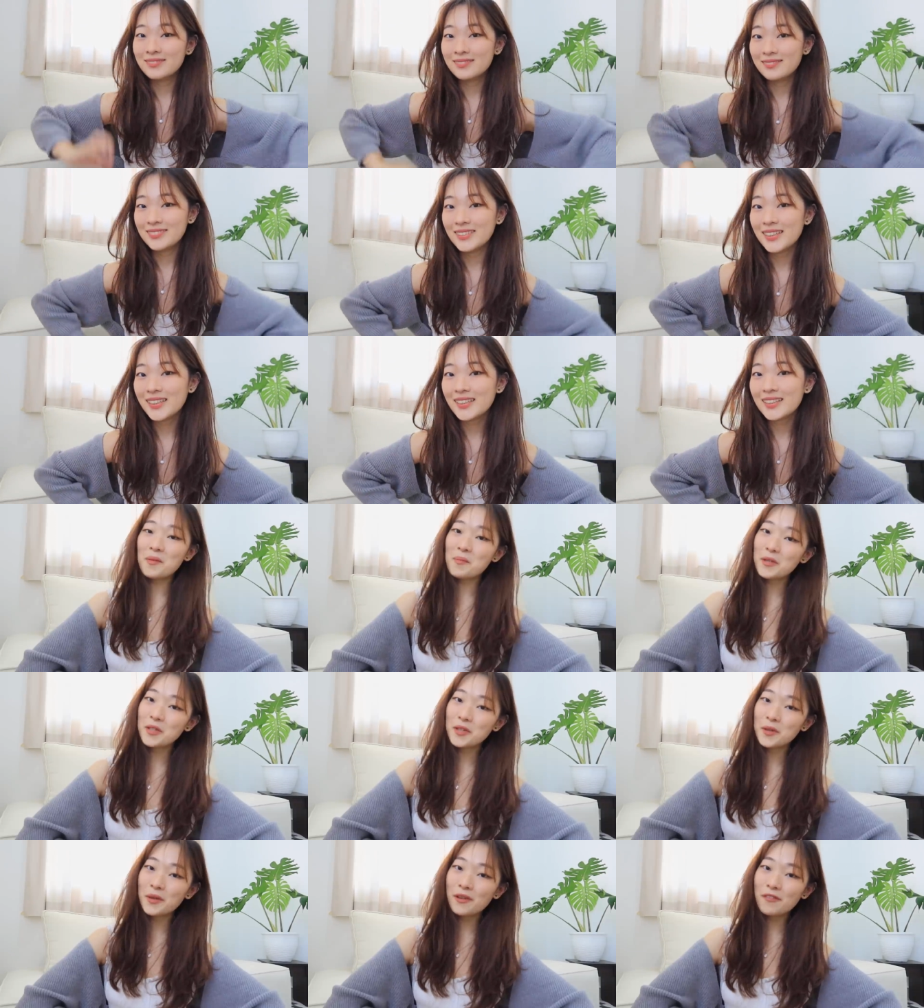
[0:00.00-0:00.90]
yeah let me
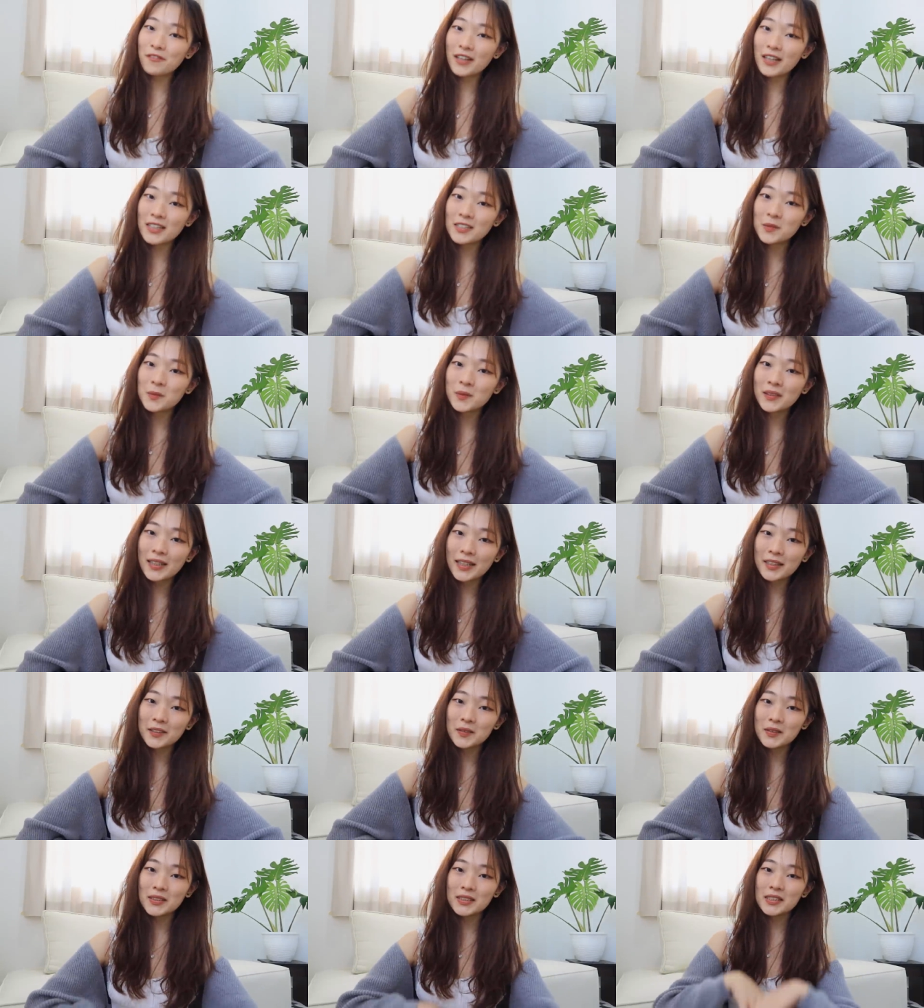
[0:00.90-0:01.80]
know if you guys would
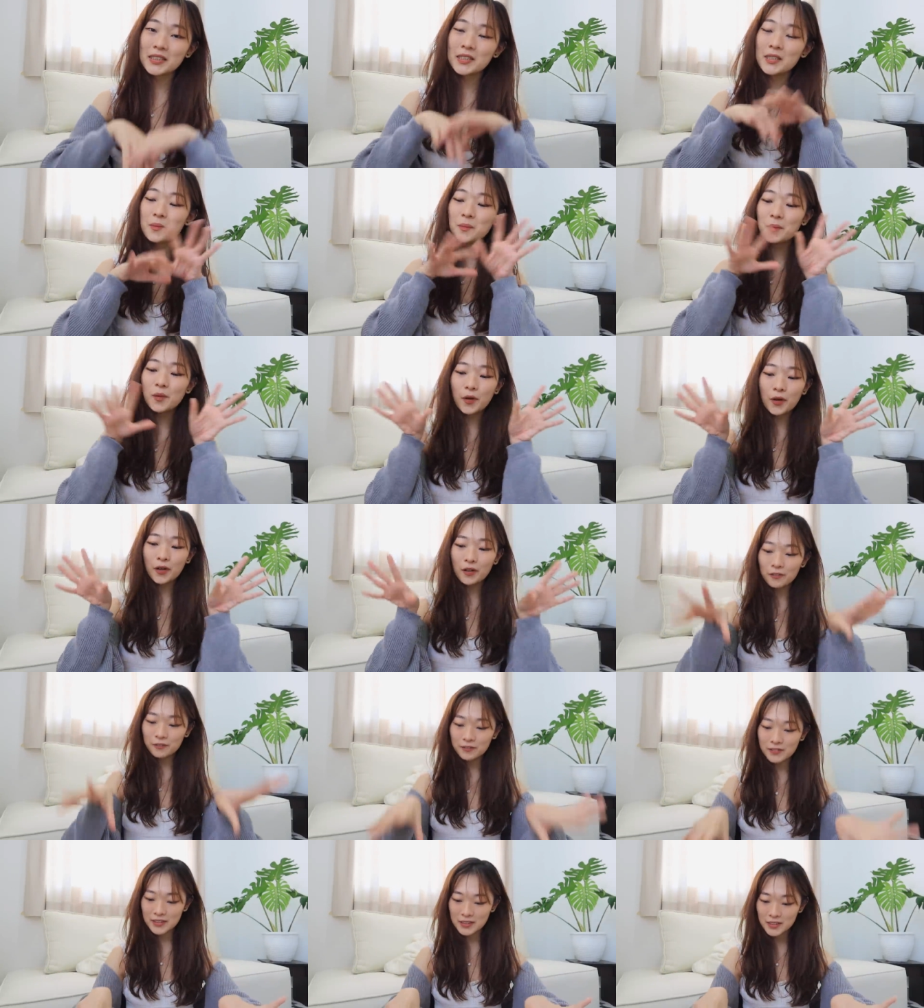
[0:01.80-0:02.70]
like to see more
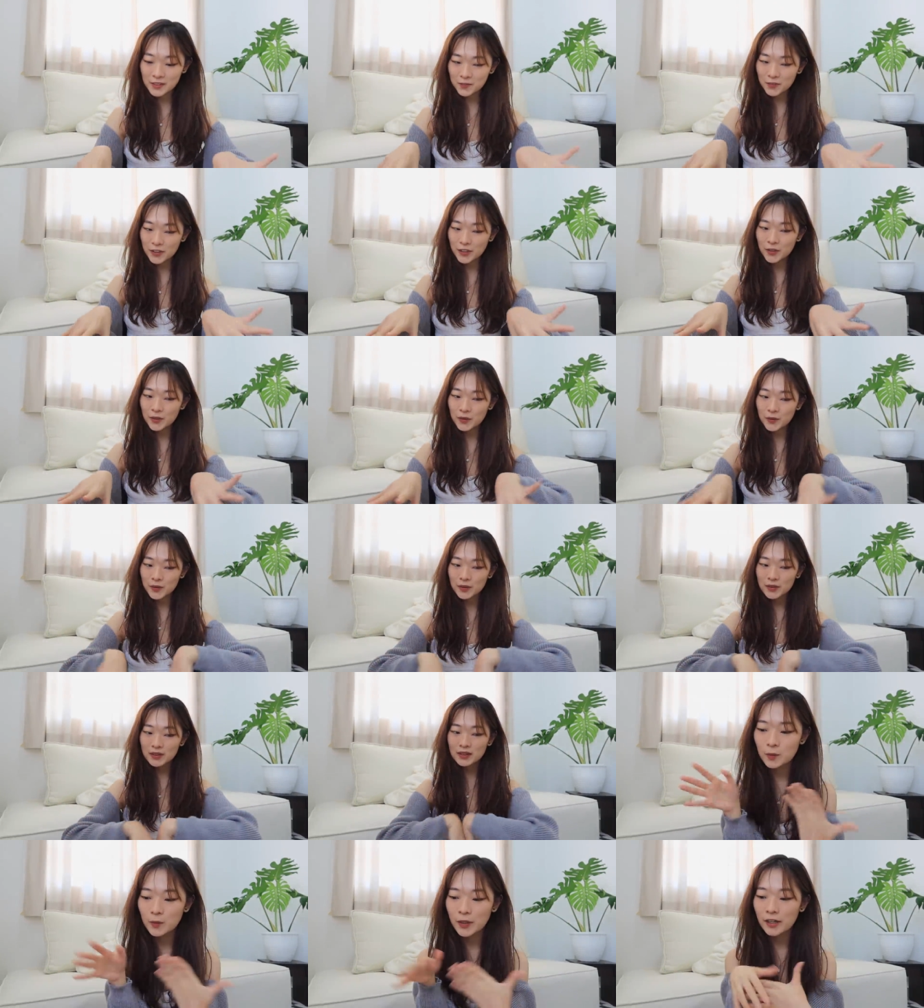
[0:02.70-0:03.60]
of these
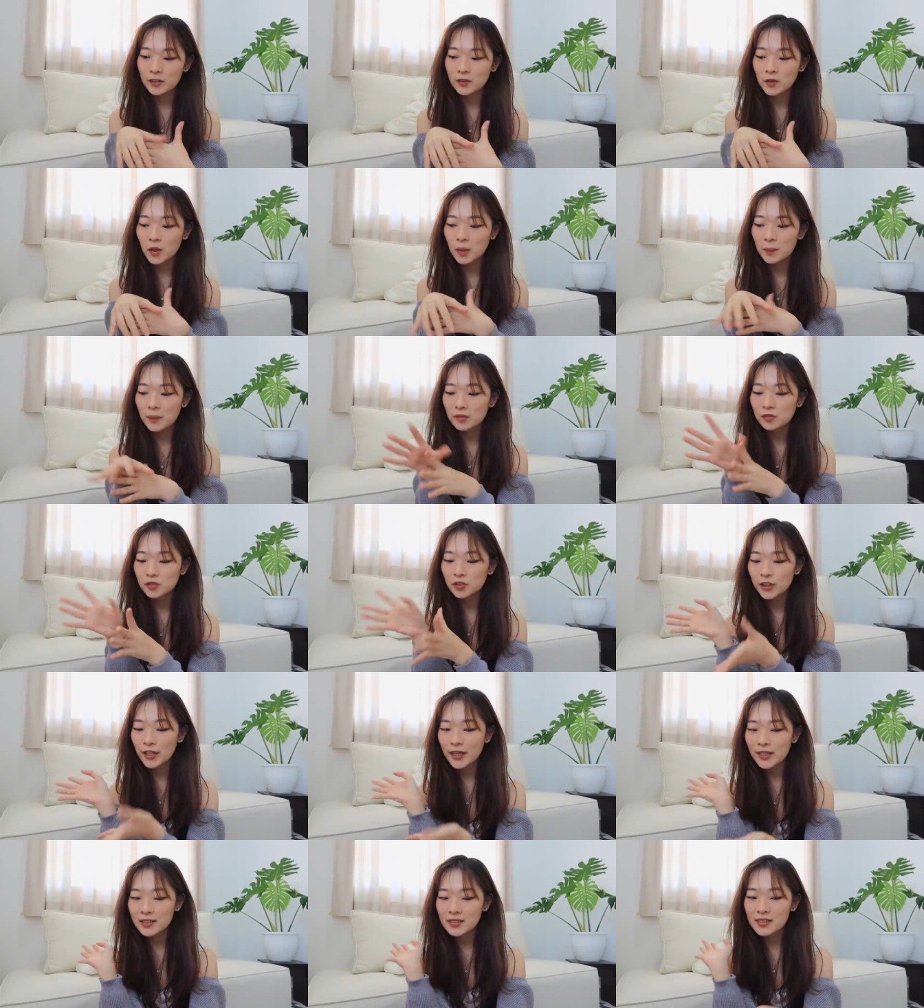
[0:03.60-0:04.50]
videos where I talk about
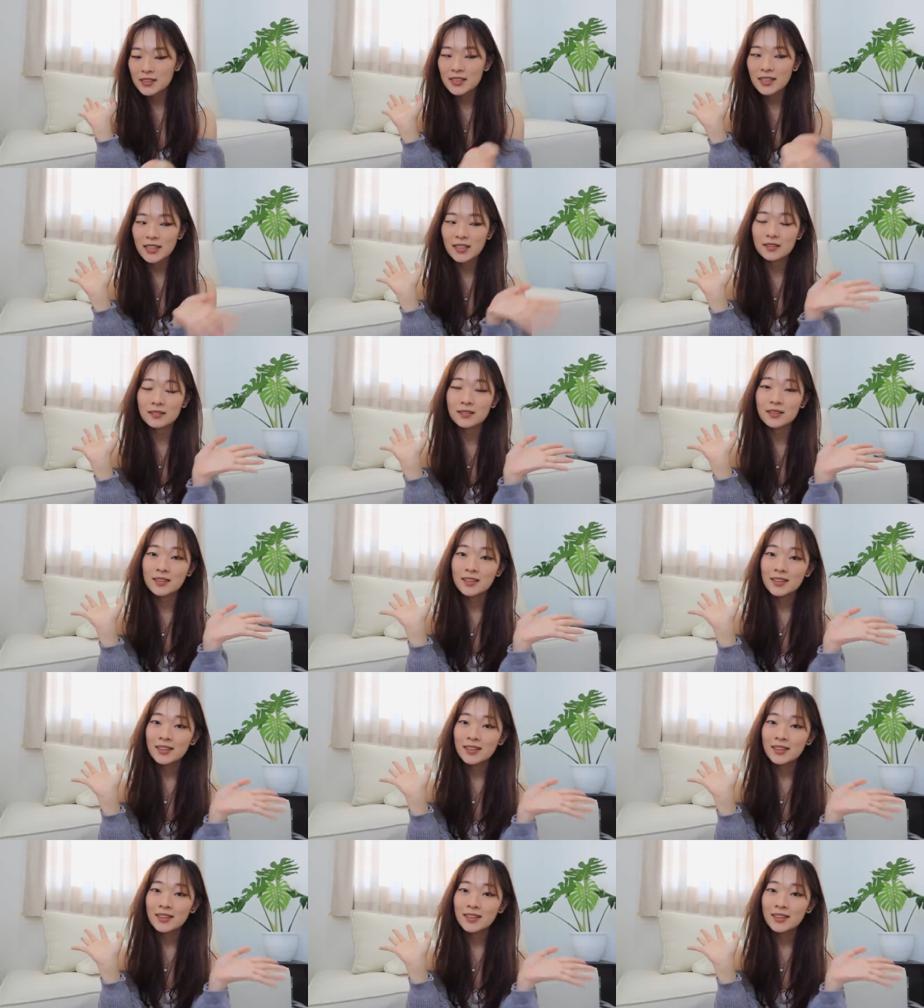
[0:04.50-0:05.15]
trends and